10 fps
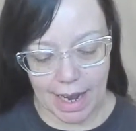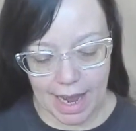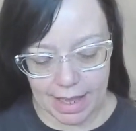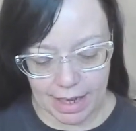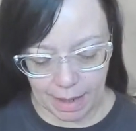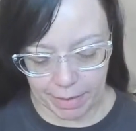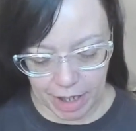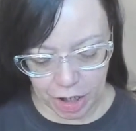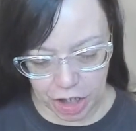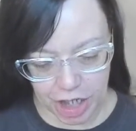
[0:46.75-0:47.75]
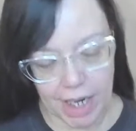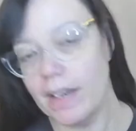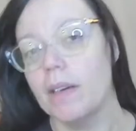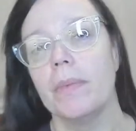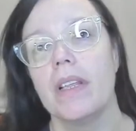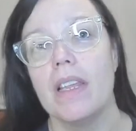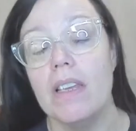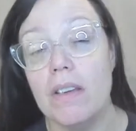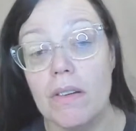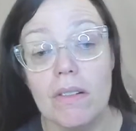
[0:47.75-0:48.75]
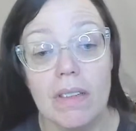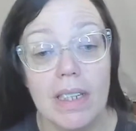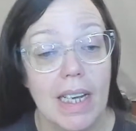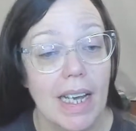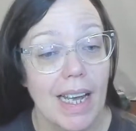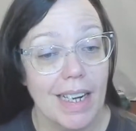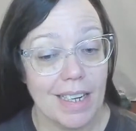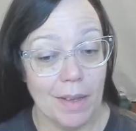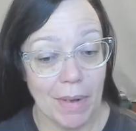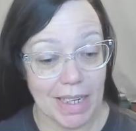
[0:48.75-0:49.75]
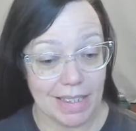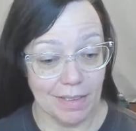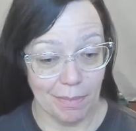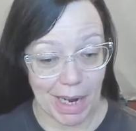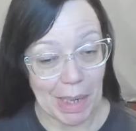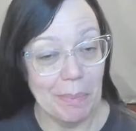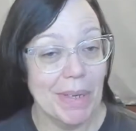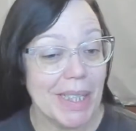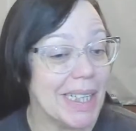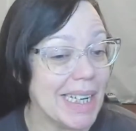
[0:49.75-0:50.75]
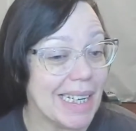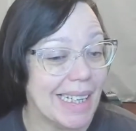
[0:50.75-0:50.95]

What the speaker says: and then I'm going to share it with you to the best of my ability.